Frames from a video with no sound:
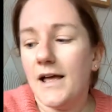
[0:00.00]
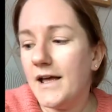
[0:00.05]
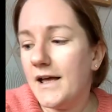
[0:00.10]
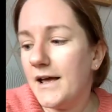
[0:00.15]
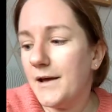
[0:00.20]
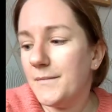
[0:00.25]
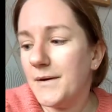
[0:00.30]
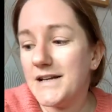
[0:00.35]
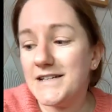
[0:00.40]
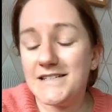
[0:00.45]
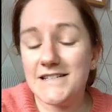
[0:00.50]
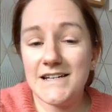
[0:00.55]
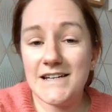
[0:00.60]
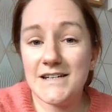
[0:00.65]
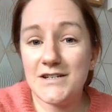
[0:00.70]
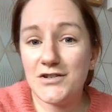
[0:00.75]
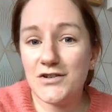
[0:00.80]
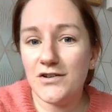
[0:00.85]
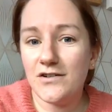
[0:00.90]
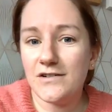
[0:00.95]
I
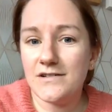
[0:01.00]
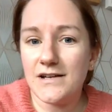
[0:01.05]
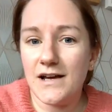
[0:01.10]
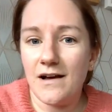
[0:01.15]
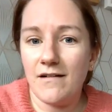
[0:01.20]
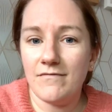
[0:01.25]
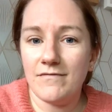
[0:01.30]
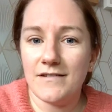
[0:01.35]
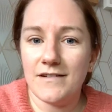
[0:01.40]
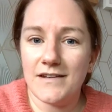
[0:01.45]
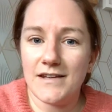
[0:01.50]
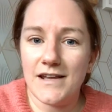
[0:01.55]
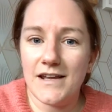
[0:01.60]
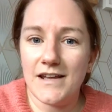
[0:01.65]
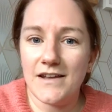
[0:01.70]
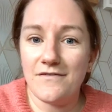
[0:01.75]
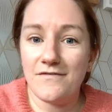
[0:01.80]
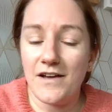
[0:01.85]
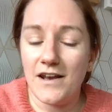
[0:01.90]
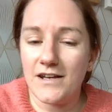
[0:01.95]
did go down
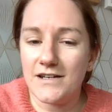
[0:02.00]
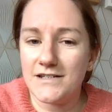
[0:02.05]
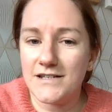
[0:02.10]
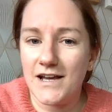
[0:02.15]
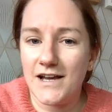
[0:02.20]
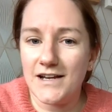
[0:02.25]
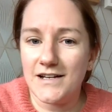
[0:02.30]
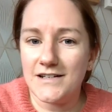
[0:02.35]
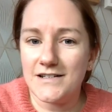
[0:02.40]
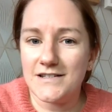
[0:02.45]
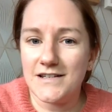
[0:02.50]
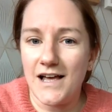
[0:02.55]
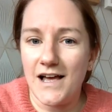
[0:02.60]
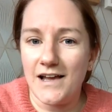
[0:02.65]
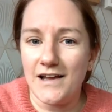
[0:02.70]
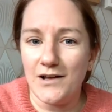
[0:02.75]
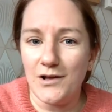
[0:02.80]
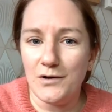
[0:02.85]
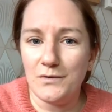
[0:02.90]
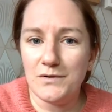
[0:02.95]
the Valentine's
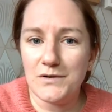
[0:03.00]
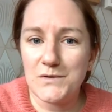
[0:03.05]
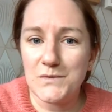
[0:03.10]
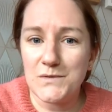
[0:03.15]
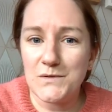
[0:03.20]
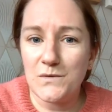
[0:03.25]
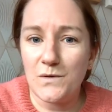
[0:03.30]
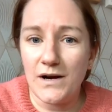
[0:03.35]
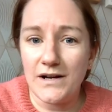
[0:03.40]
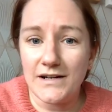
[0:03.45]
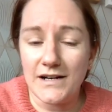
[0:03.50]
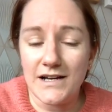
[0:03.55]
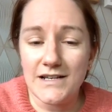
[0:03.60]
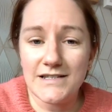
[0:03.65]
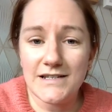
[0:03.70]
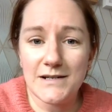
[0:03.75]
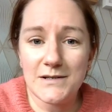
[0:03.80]
aisle, which was quite nice.